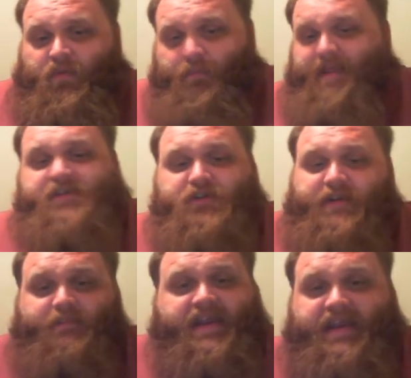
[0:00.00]

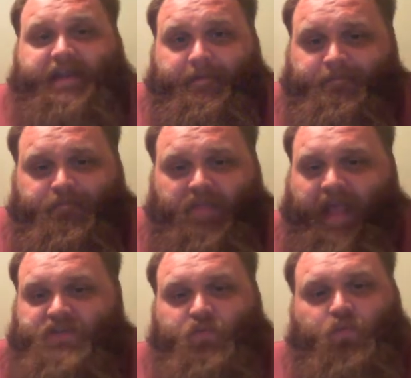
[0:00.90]
mainstream media
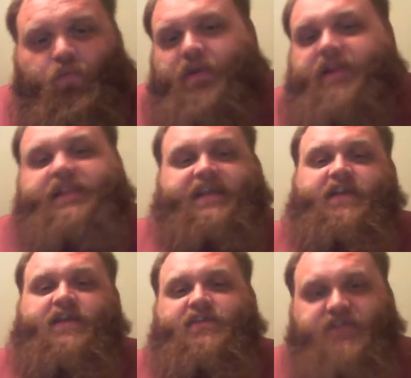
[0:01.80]
has really
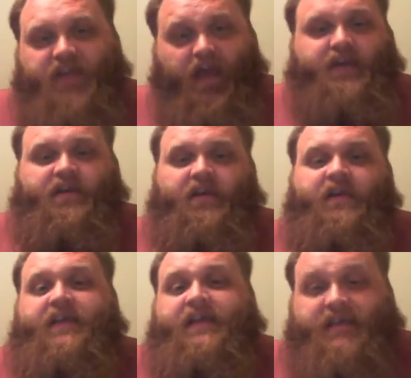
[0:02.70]
done
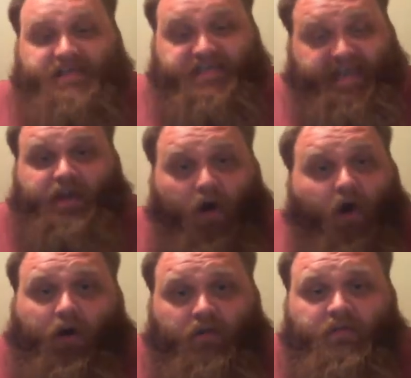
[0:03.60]
dick
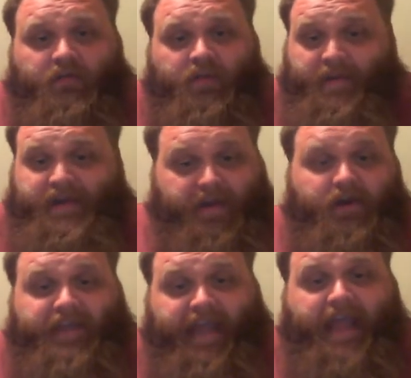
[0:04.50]
all. I mean,
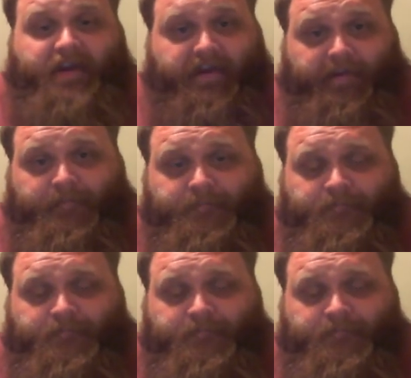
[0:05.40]
here in Canada,